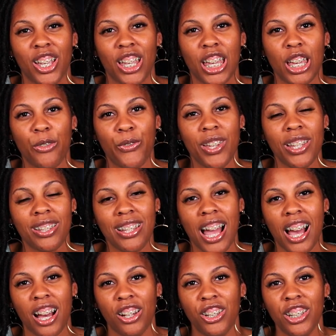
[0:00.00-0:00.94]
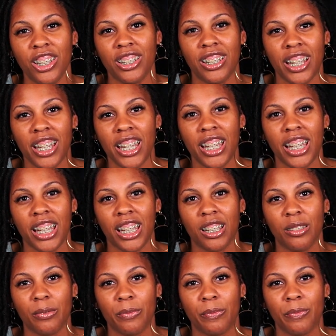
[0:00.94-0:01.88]
If it's not hooked
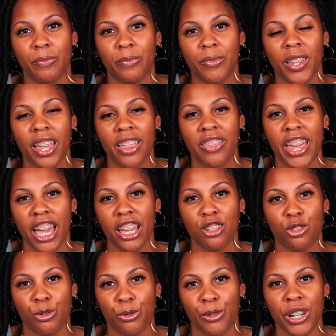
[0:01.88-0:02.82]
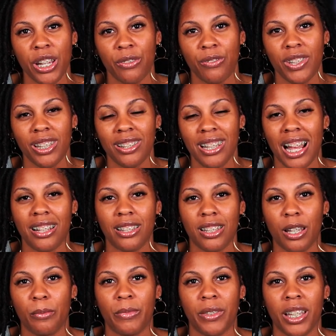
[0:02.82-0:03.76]
in, that drift, it's not
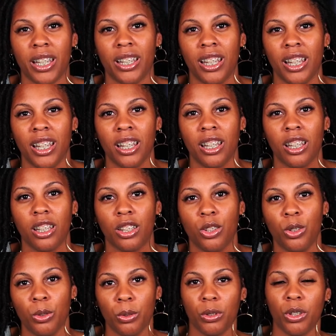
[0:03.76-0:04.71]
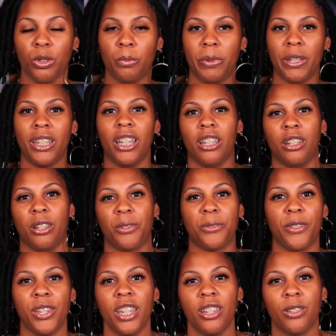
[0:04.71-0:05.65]
something you begin to
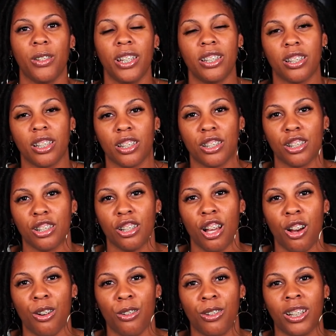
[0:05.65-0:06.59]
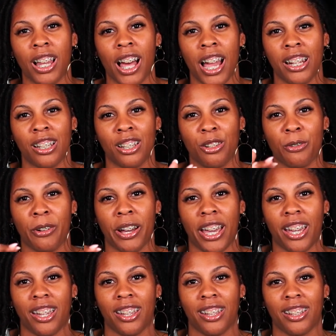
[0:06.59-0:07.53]
feel. It's a slow gliding
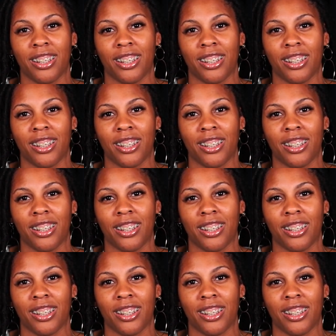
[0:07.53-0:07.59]
away.